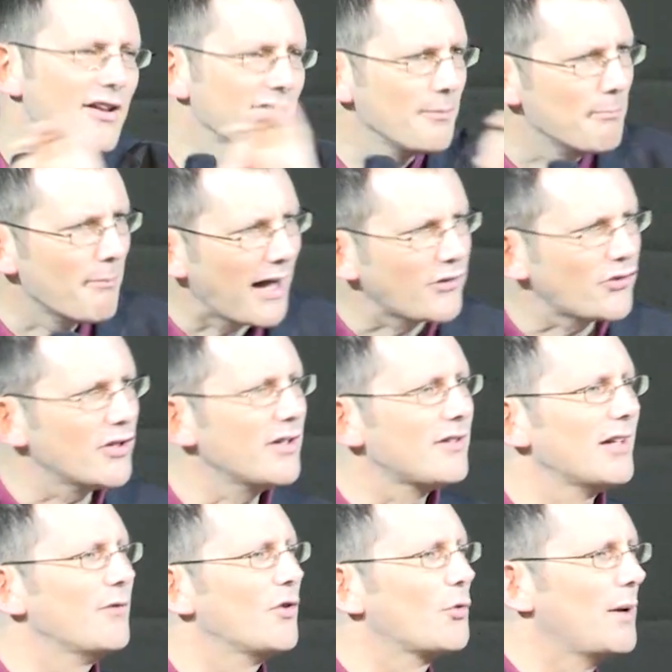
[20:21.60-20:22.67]
as
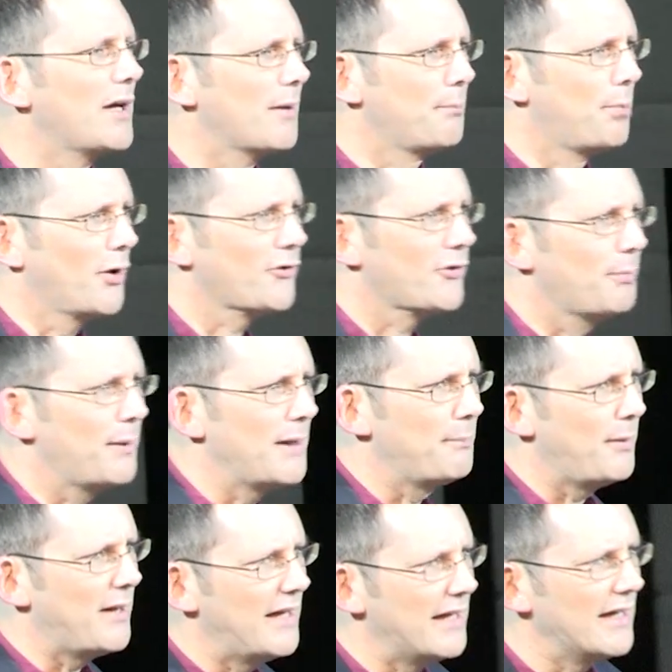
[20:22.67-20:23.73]
imaginative as we can possibly
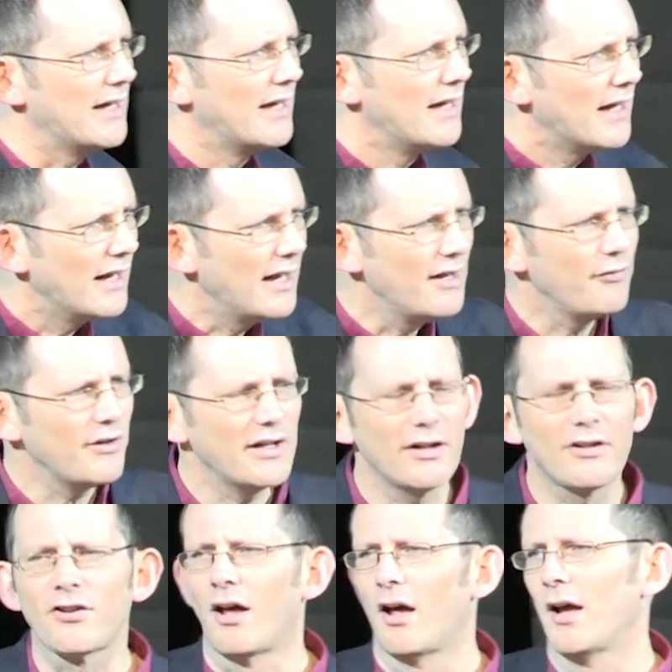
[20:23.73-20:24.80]
be, living
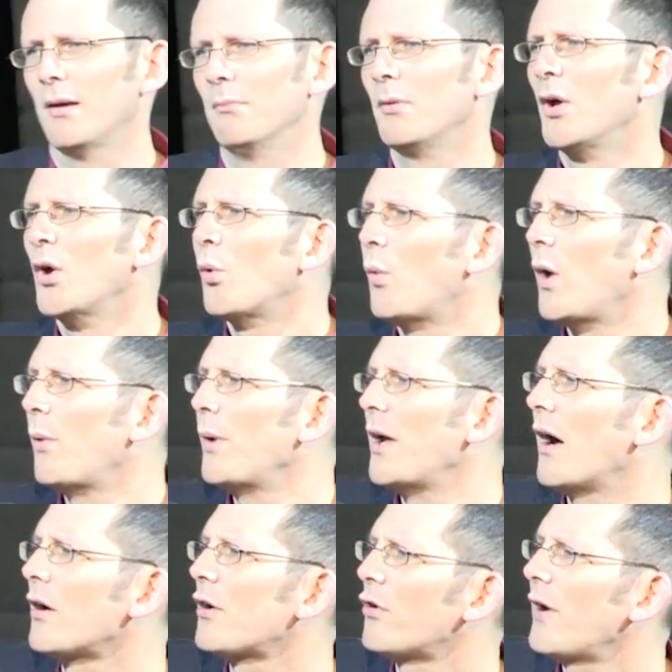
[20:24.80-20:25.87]
in a time where we
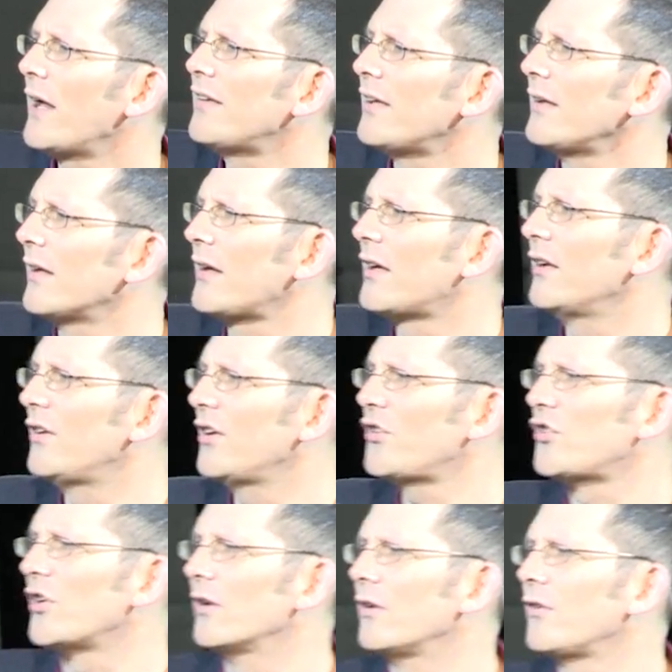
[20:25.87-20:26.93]
are creating the
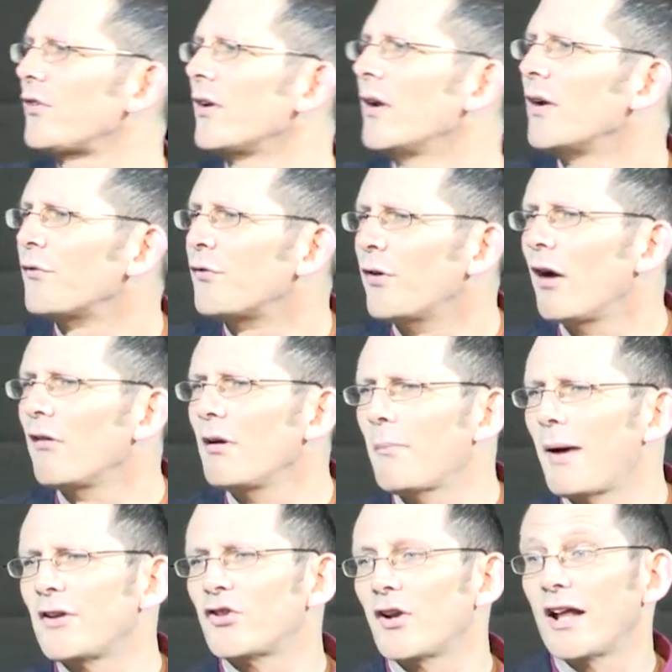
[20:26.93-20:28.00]
conditions for our
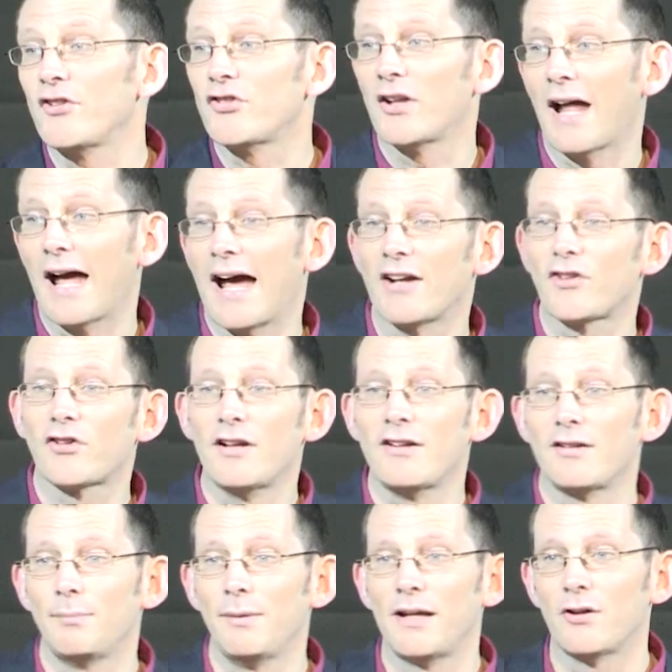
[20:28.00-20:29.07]
imagination actually
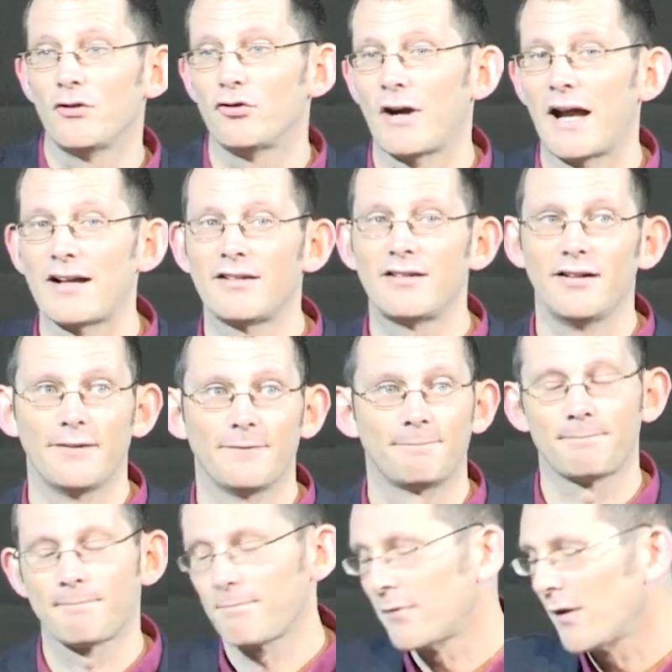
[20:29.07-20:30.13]
to be contracting?
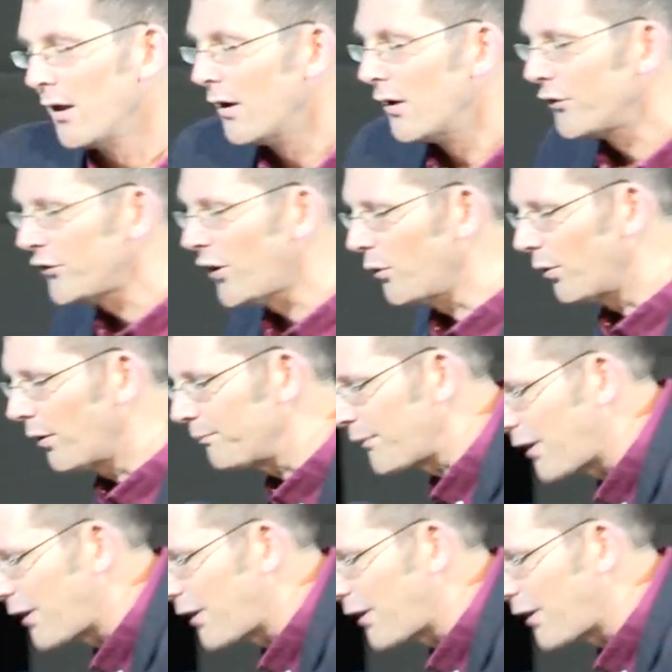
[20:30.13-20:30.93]
So